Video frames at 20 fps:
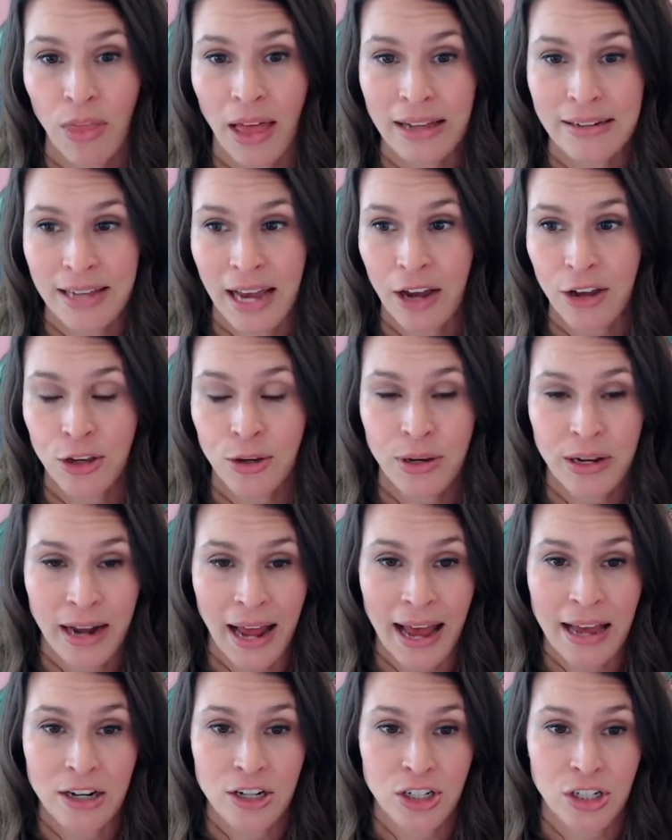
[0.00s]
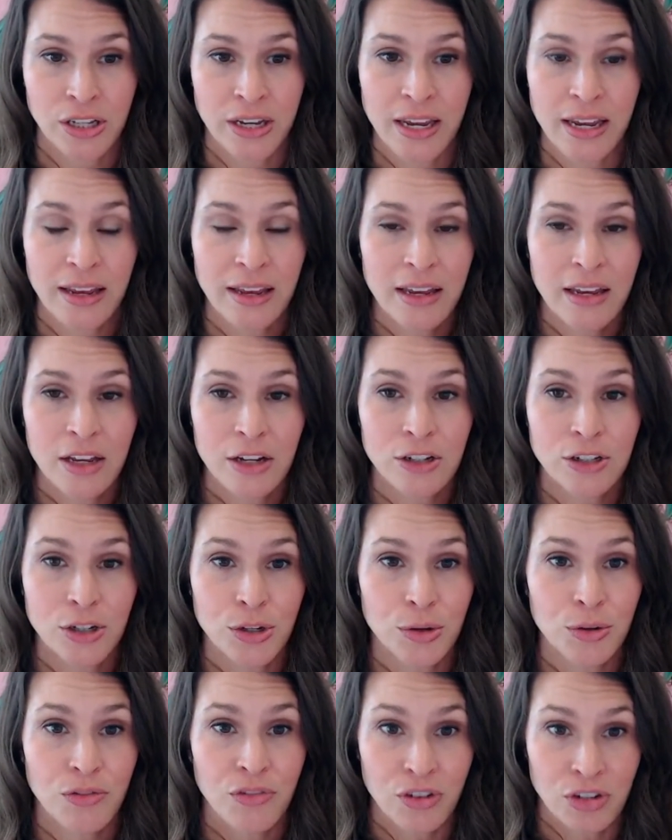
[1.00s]
That's how you can actually
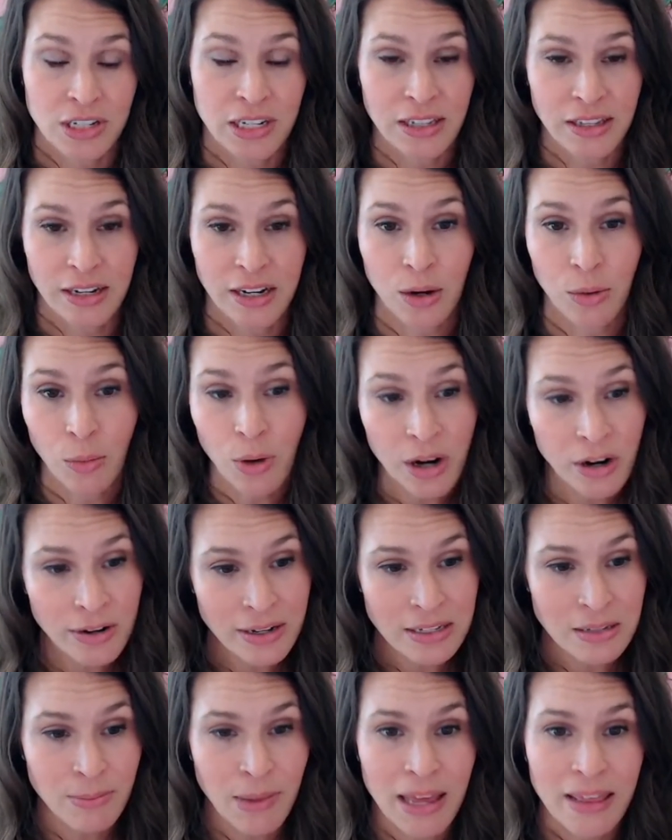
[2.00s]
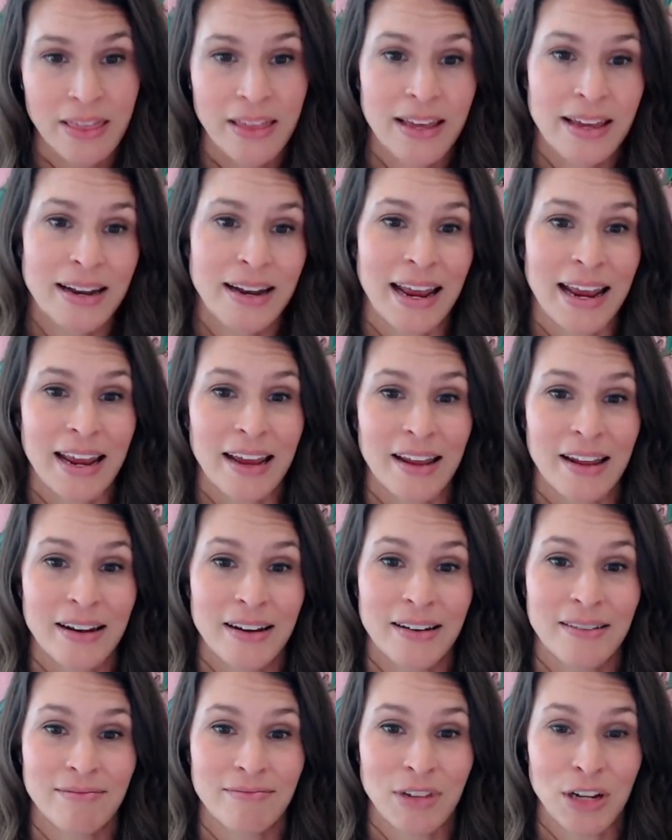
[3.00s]
do fertility awareness method and,